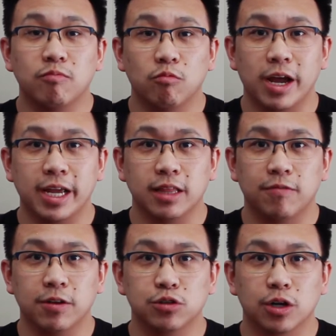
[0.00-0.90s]
way in the
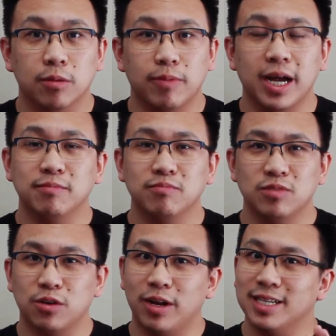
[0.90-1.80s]
future. But
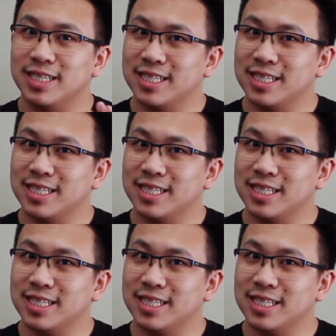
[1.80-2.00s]
you know what?